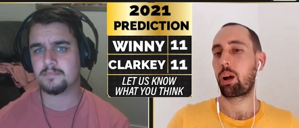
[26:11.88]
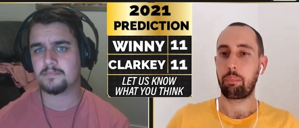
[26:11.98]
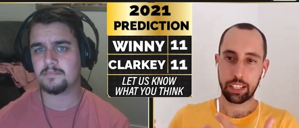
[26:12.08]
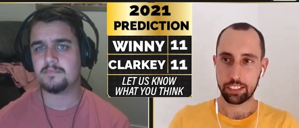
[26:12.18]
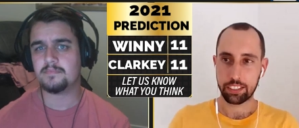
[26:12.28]

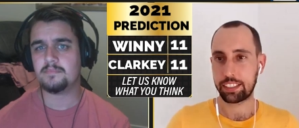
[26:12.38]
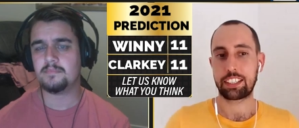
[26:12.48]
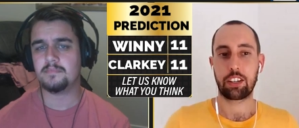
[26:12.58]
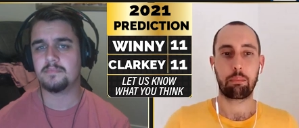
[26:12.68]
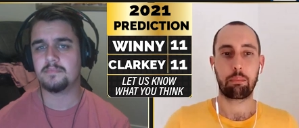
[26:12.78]
Speaker 1: hooker because it's
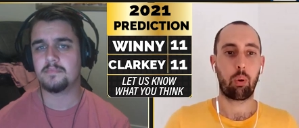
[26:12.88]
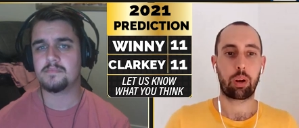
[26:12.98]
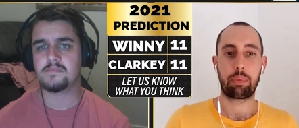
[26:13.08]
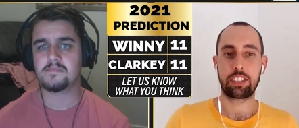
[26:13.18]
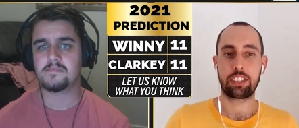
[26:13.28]
such an
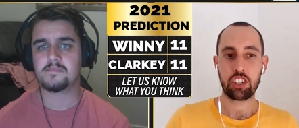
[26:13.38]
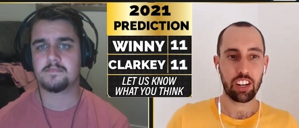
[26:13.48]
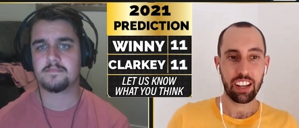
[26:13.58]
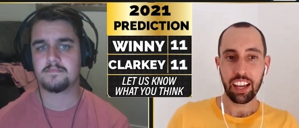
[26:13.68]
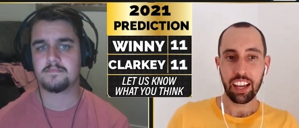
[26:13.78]
important
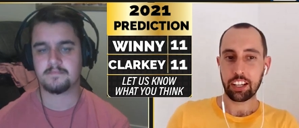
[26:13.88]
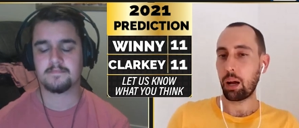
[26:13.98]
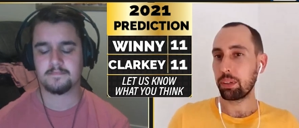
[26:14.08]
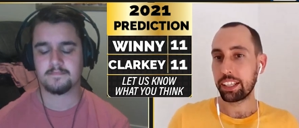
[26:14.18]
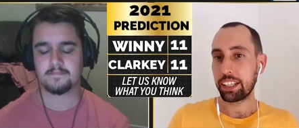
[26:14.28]
position. And a
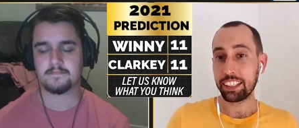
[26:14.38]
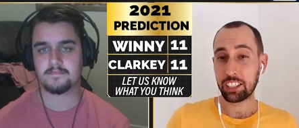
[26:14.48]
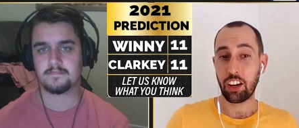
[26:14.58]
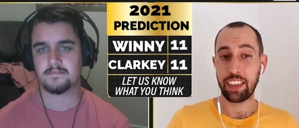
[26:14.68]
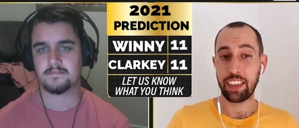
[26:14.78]
couple of
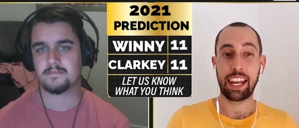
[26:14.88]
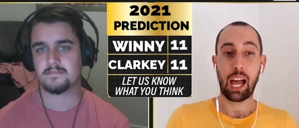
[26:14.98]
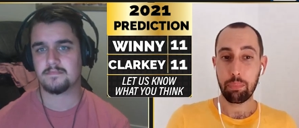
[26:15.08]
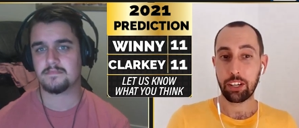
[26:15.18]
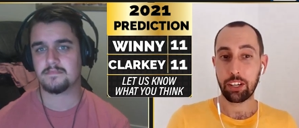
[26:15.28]
years ago, they
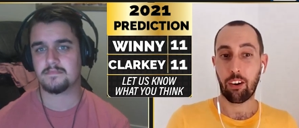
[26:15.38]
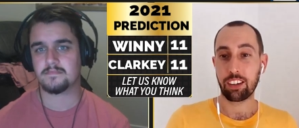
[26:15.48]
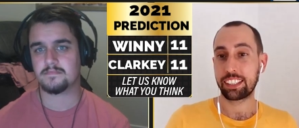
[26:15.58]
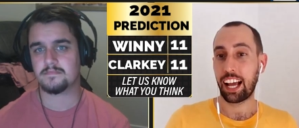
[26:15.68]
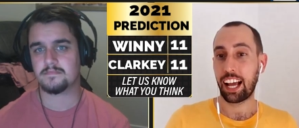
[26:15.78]
had Api
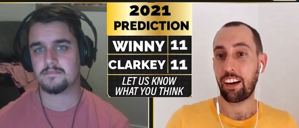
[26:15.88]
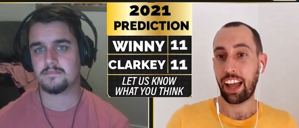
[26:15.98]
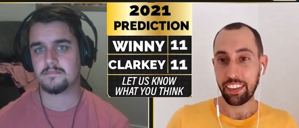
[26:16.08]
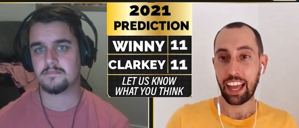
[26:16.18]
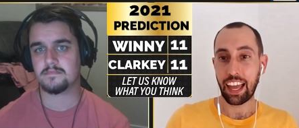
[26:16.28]

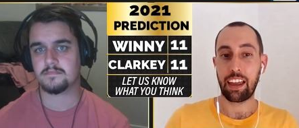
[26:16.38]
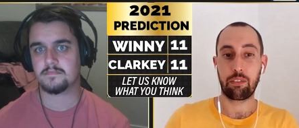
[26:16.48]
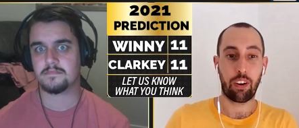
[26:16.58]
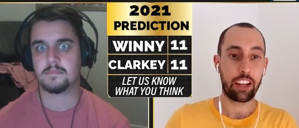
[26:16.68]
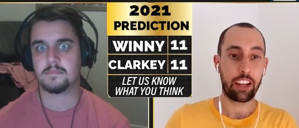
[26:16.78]
Coruscant and they
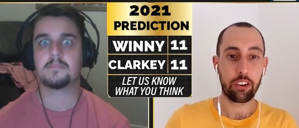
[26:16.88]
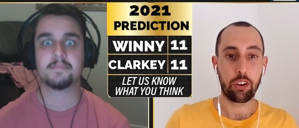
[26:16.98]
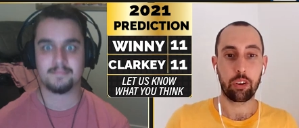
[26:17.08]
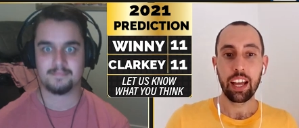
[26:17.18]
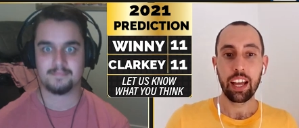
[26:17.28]
had
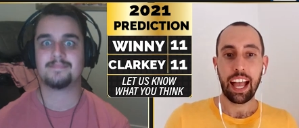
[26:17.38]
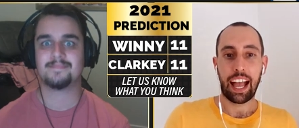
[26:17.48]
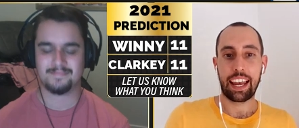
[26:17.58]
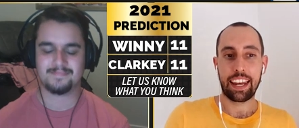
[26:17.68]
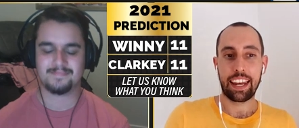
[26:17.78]
Fayunu.
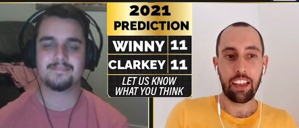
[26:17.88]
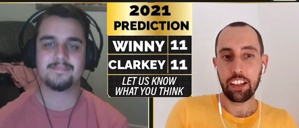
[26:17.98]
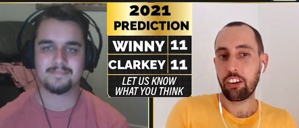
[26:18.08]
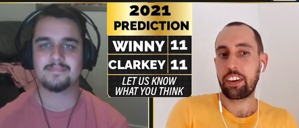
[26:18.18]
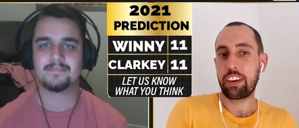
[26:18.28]
And now they've